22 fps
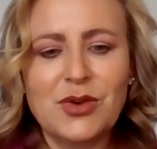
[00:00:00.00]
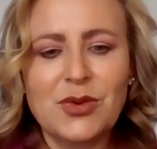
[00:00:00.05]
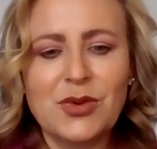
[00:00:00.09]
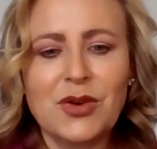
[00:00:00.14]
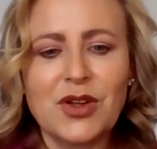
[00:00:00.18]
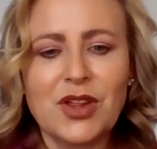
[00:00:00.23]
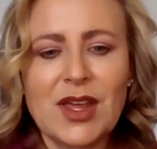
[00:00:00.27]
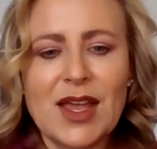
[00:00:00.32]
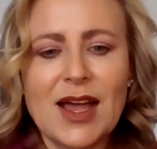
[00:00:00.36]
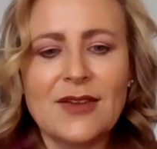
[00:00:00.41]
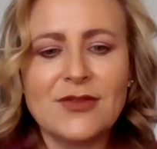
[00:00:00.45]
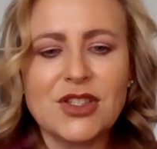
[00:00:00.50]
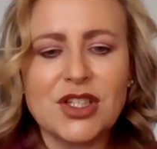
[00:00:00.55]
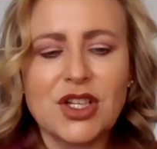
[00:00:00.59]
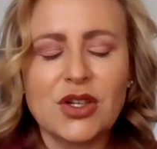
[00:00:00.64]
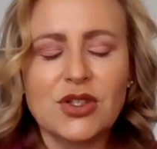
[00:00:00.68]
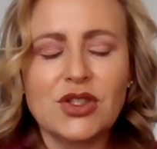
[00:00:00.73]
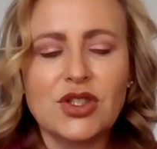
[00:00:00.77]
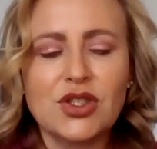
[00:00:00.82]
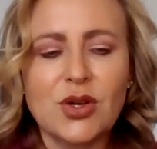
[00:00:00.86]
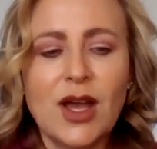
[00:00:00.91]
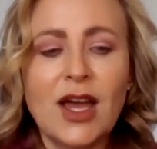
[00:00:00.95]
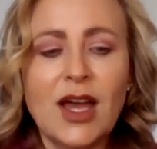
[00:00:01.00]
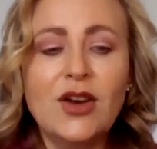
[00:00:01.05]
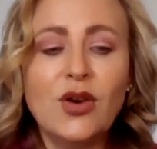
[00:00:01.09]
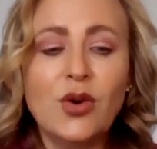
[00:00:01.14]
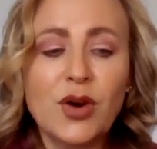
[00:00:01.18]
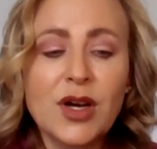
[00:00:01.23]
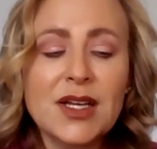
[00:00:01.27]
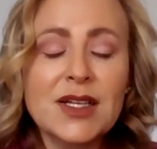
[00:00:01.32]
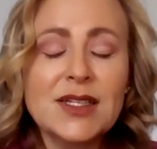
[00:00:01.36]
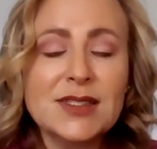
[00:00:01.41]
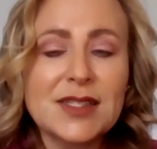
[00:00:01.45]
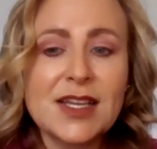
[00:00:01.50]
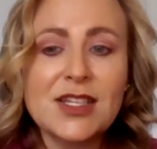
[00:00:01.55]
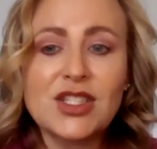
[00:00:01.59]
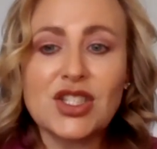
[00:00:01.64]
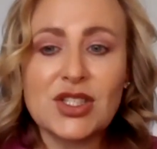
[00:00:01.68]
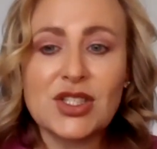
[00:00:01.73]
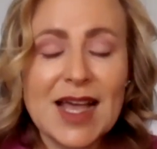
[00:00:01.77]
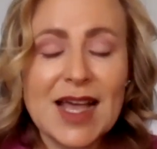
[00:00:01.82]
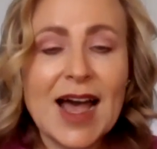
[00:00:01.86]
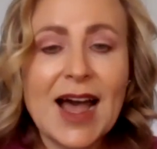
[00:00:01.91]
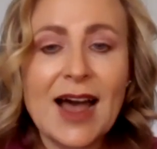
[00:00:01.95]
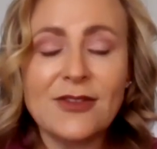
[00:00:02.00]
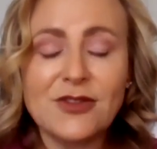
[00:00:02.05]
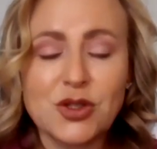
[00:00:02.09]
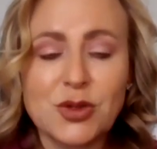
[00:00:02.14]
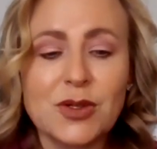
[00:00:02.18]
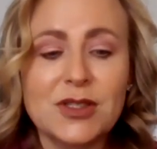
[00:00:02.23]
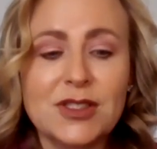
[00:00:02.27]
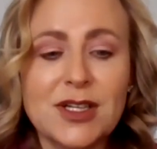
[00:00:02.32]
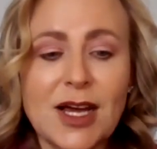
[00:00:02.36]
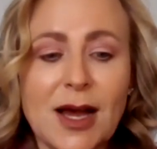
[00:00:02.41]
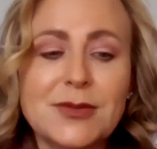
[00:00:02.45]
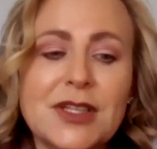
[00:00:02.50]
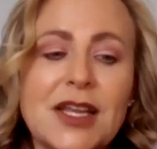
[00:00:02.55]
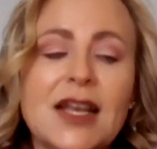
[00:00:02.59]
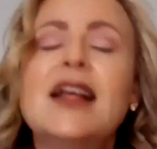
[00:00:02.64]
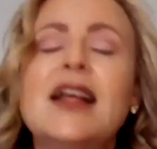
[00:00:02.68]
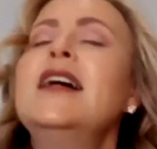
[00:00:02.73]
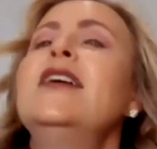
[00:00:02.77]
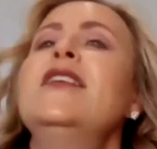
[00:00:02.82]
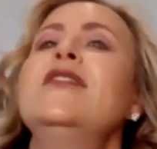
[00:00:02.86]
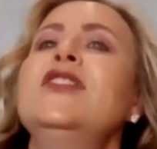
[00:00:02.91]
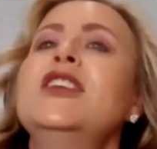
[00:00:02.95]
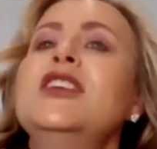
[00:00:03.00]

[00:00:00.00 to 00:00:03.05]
you really have to go to, and organizations have to adopt it.